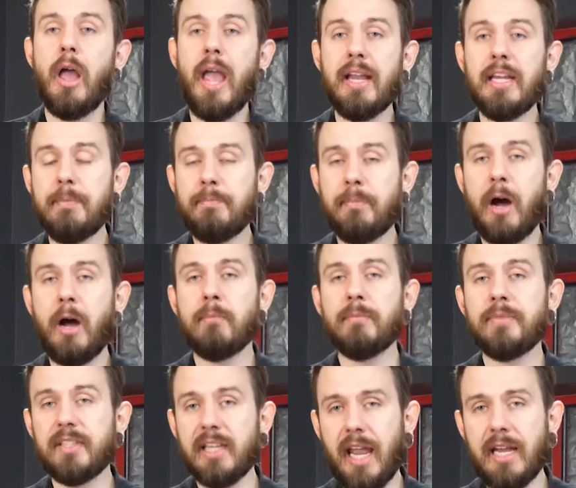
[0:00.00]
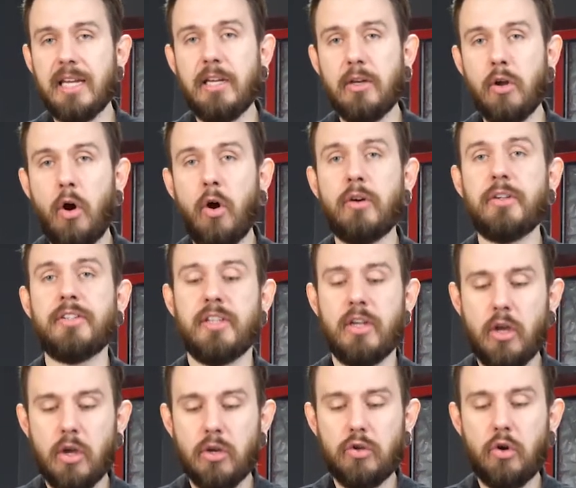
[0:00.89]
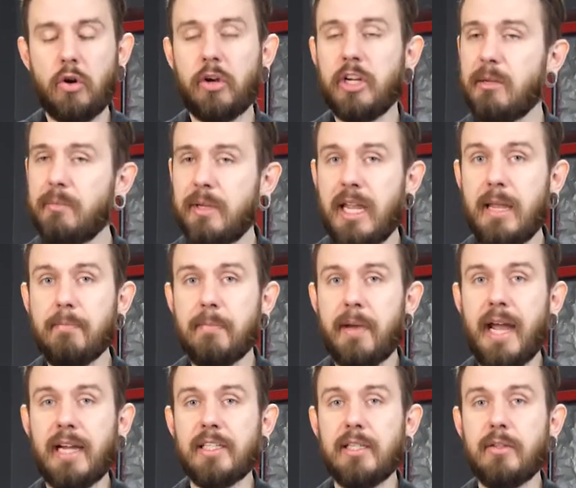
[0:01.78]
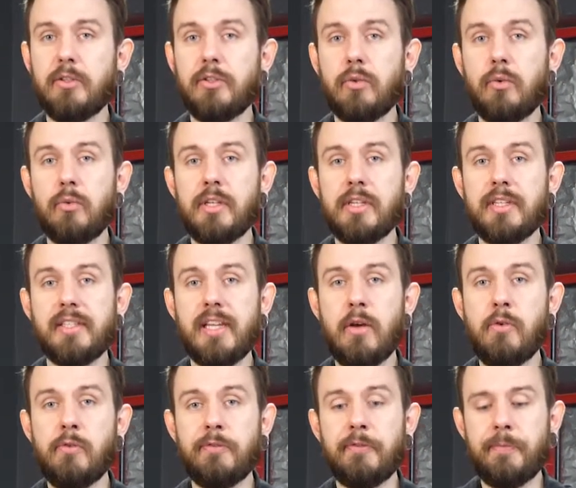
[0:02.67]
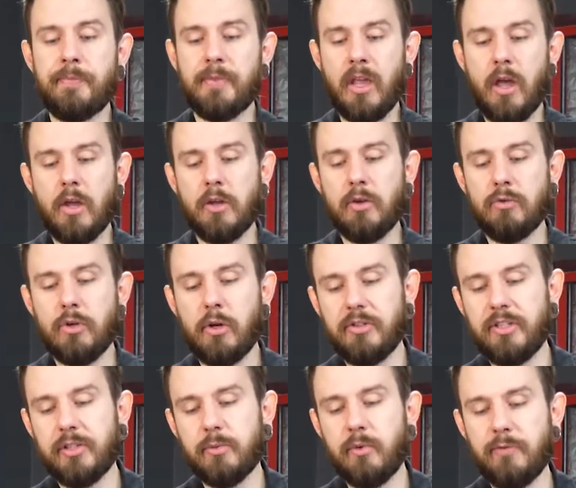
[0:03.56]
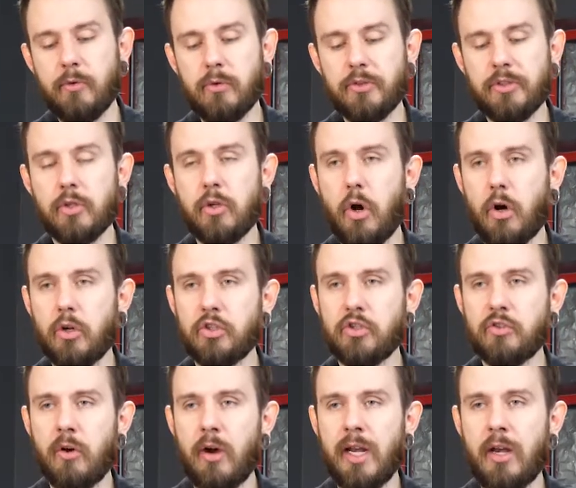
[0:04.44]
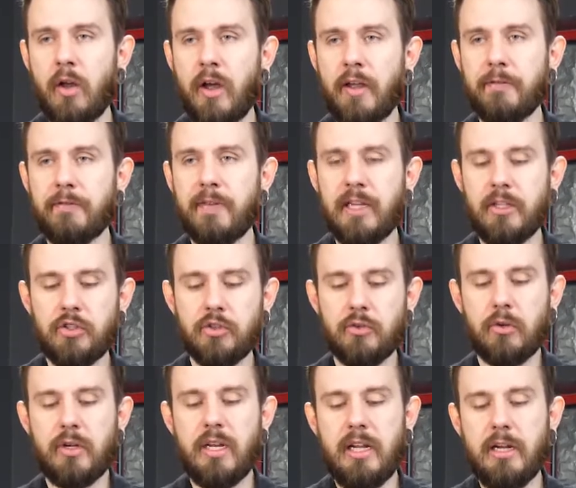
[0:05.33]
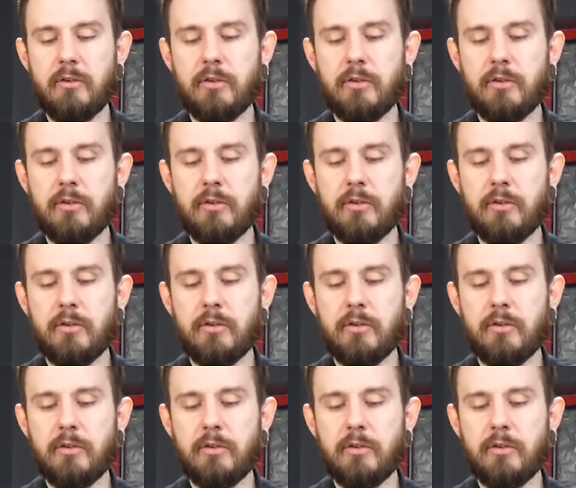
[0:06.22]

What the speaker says: any bumps, any knocks, not going to be impacting the tool itself. You'll notice we've also got a tri-light feature on here